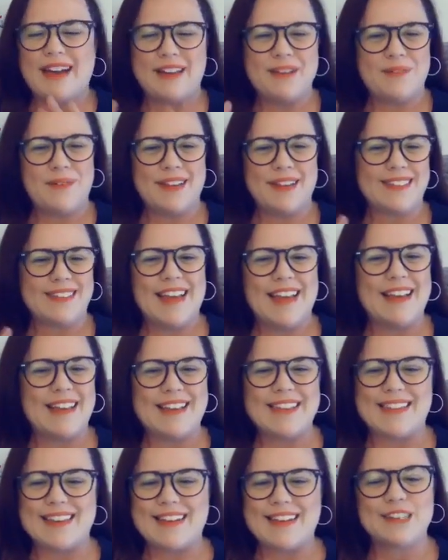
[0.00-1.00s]
I don't want to say
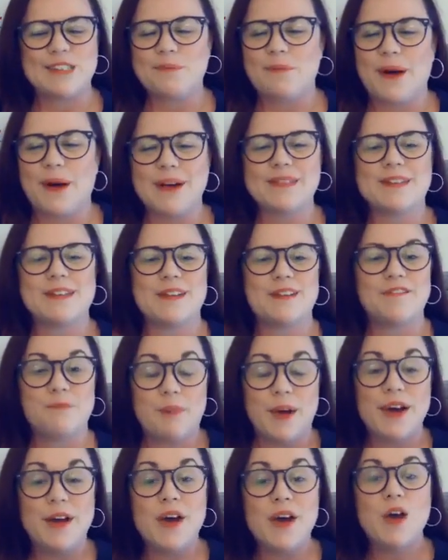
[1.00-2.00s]
anything is positive,
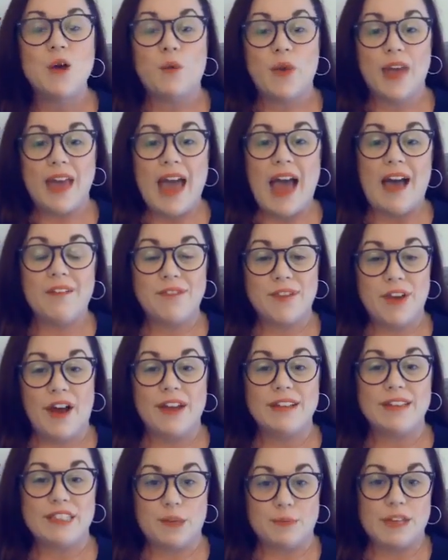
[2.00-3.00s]
but we have
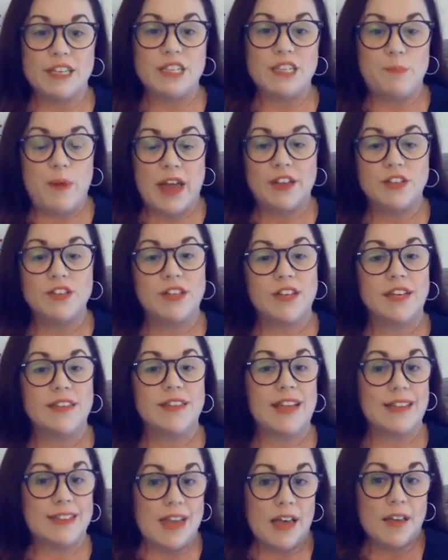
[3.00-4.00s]
gotten some expansion in
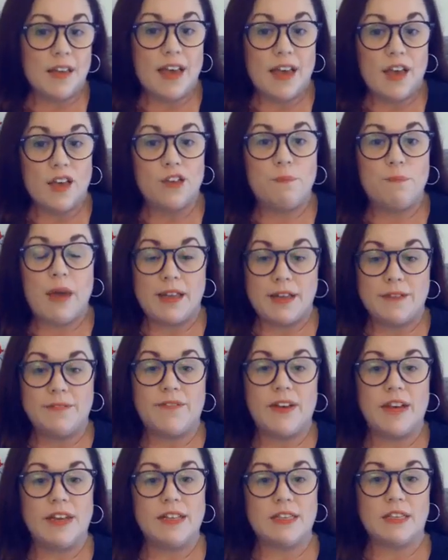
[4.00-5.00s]
like telehealth
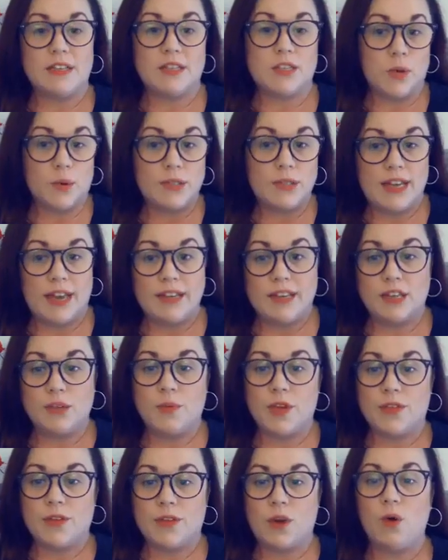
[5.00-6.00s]
benefits associated
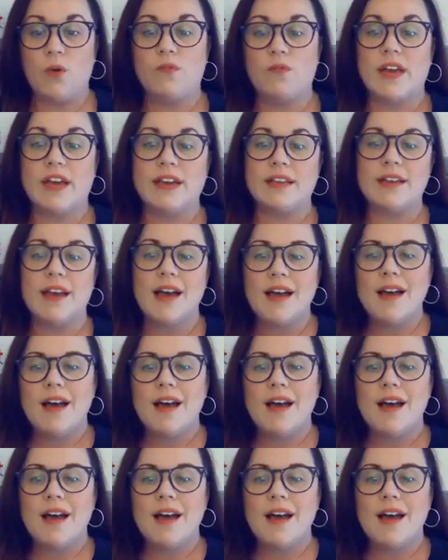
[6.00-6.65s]
with COVID.